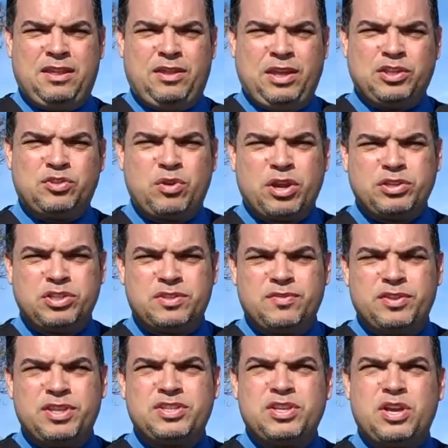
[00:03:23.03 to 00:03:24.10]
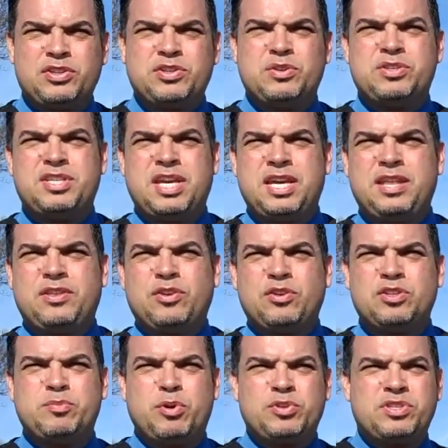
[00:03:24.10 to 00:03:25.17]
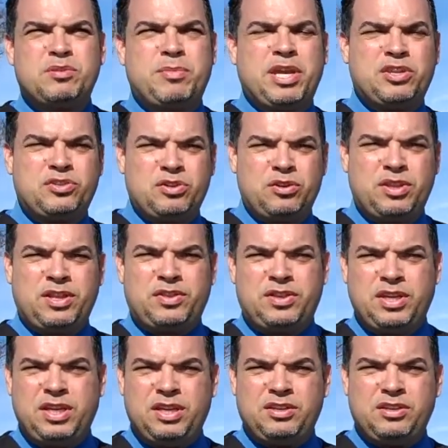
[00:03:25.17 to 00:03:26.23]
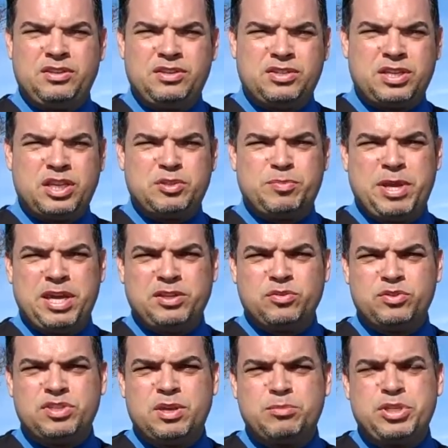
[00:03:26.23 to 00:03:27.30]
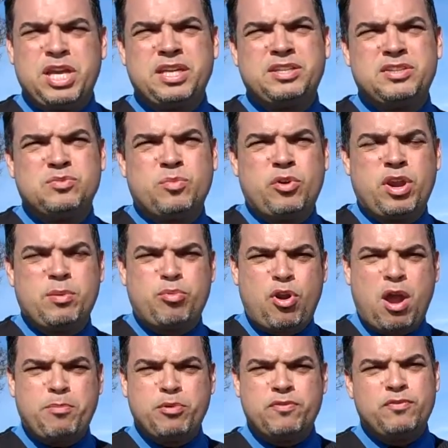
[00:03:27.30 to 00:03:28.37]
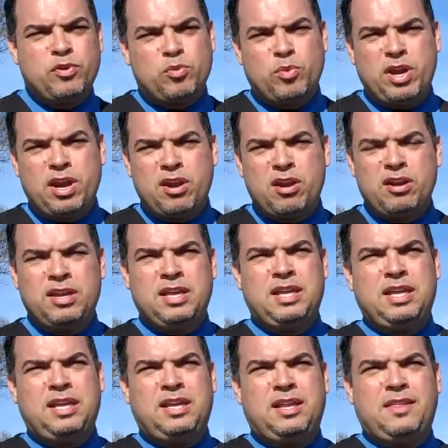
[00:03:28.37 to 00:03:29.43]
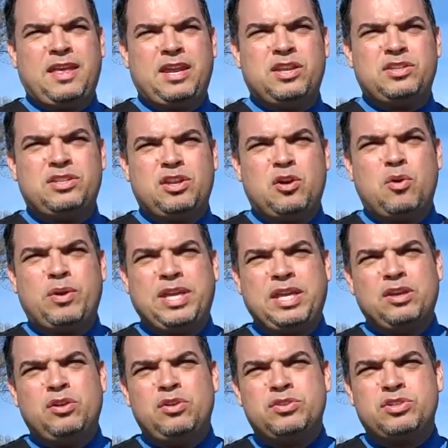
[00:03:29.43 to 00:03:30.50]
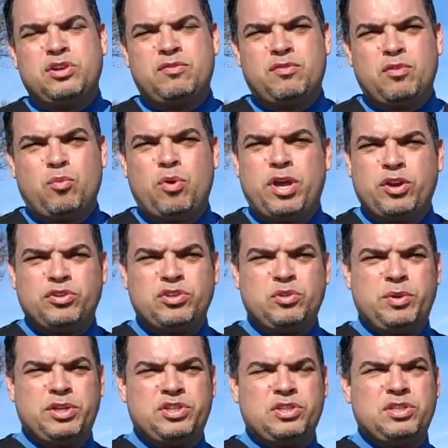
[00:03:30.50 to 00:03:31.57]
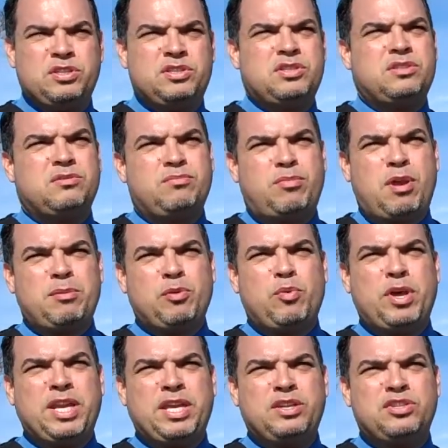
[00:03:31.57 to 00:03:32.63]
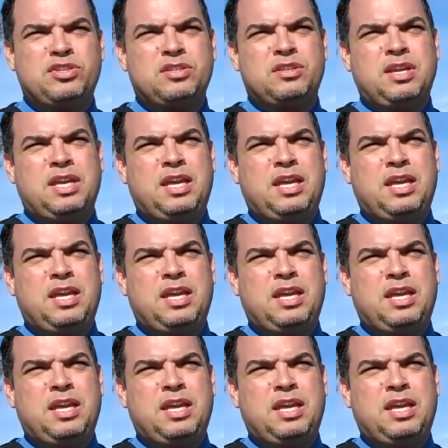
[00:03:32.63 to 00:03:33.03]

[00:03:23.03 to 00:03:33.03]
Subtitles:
The instructions for this also say that they're supposed to make sure that the suspect or subject is wearing proper footwear, that is no heels over 1 or 2 inches, probably 1 inch,